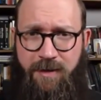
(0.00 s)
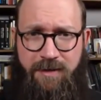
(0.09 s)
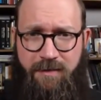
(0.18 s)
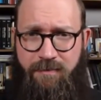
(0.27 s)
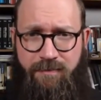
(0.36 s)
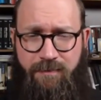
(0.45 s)
Because
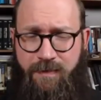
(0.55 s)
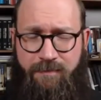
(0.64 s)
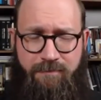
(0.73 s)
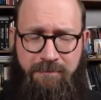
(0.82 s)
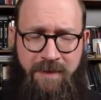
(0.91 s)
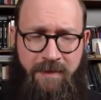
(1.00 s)
they're
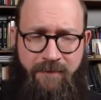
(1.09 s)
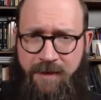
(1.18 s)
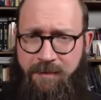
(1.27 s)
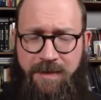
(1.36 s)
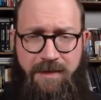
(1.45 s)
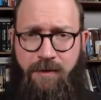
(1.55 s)
they're you know they feel
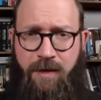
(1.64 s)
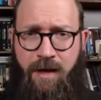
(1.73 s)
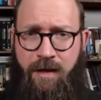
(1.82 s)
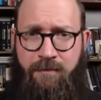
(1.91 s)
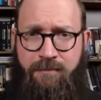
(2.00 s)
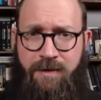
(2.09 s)
like they've been sold a
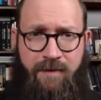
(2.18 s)
line.